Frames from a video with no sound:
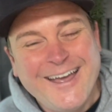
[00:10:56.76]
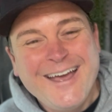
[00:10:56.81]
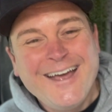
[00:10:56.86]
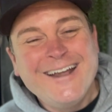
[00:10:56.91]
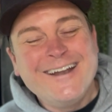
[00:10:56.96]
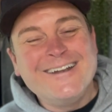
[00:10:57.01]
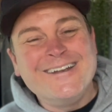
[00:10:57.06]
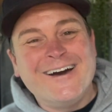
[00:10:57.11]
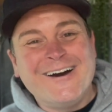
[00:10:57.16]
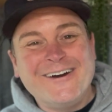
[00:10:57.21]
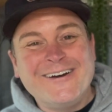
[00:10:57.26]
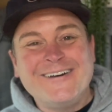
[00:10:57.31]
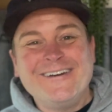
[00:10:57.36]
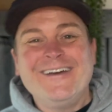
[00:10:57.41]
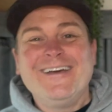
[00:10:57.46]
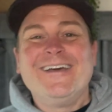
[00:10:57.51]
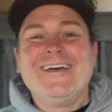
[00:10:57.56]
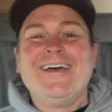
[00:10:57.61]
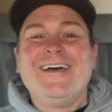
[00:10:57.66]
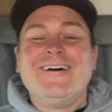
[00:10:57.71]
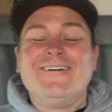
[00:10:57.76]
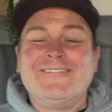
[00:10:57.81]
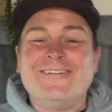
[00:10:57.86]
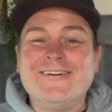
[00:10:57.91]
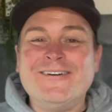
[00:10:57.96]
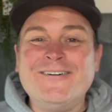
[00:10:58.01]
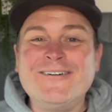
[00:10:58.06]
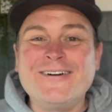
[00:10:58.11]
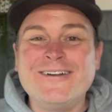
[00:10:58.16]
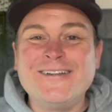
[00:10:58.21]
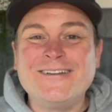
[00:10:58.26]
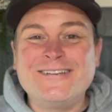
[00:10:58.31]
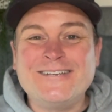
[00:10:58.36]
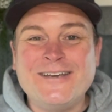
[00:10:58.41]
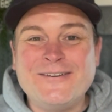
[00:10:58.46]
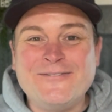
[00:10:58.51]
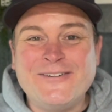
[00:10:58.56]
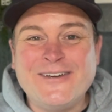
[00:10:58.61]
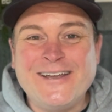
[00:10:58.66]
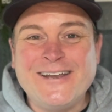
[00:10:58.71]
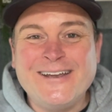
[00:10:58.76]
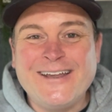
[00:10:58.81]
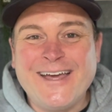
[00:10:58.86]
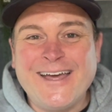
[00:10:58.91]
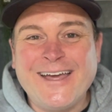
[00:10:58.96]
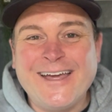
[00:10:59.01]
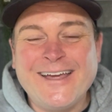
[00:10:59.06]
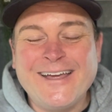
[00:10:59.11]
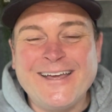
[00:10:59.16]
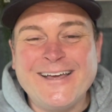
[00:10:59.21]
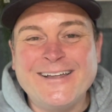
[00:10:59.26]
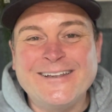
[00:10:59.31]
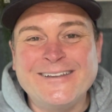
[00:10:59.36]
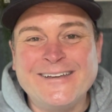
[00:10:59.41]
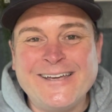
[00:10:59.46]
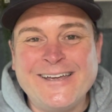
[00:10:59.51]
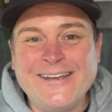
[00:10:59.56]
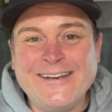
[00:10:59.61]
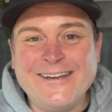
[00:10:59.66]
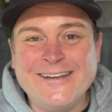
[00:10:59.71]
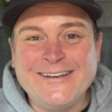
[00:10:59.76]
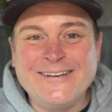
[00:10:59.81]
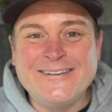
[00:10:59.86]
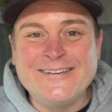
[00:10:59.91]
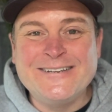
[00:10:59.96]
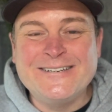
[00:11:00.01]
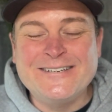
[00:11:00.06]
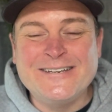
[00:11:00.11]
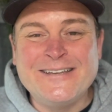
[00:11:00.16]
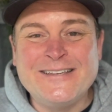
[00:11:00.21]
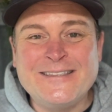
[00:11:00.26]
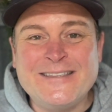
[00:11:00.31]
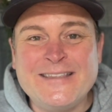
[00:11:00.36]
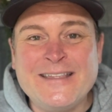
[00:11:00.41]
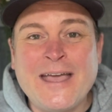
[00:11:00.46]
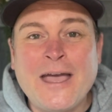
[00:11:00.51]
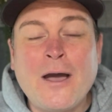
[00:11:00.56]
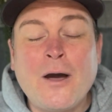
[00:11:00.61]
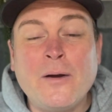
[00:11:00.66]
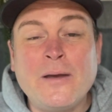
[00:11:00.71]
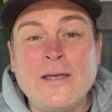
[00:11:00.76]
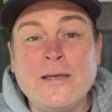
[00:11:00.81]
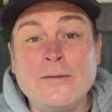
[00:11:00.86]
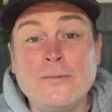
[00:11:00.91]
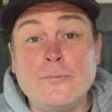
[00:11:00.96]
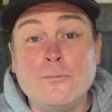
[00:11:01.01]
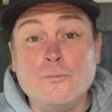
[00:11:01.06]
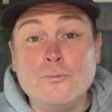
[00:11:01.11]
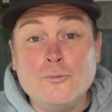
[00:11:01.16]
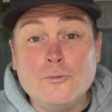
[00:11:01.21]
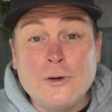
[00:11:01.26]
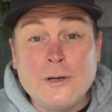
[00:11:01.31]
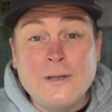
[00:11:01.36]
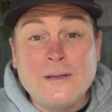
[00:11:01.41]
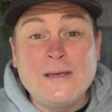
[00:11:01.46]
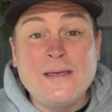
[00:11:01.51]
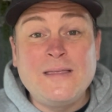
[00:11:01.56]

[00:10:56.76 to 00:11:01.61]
No, we all got to chip in and clean dishes. Now, really